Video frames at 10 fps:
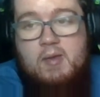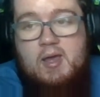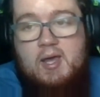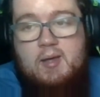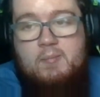
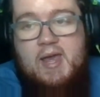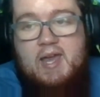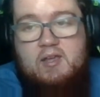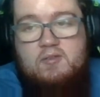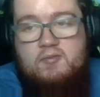uh,
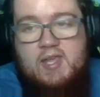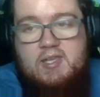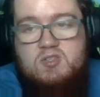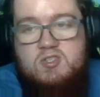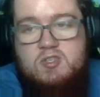Mac, thank
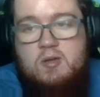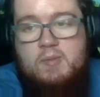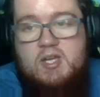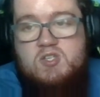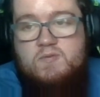you so
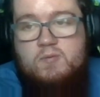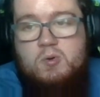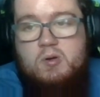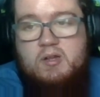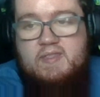much
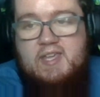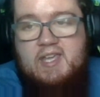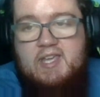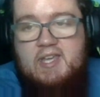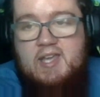for
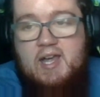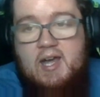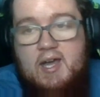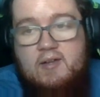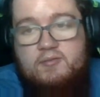the
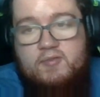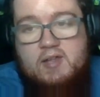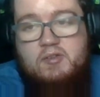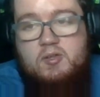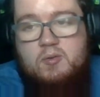uh,
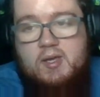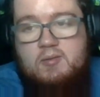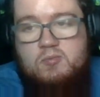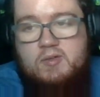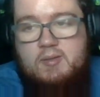follow. I
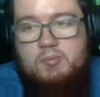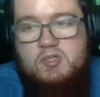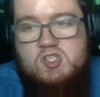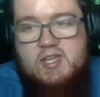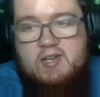really
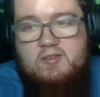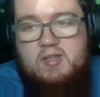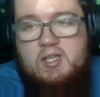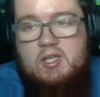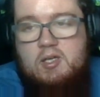appreciate it.
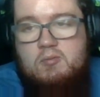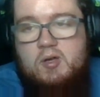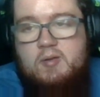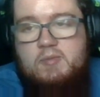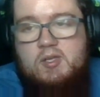
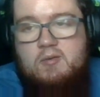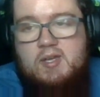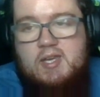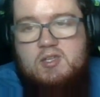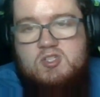Welcome to Noah
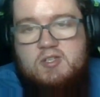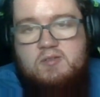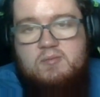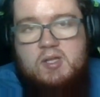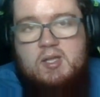
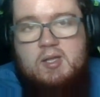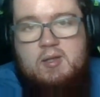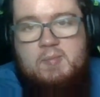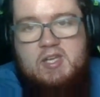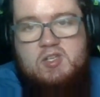Nation,
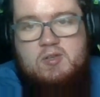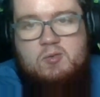my dude. I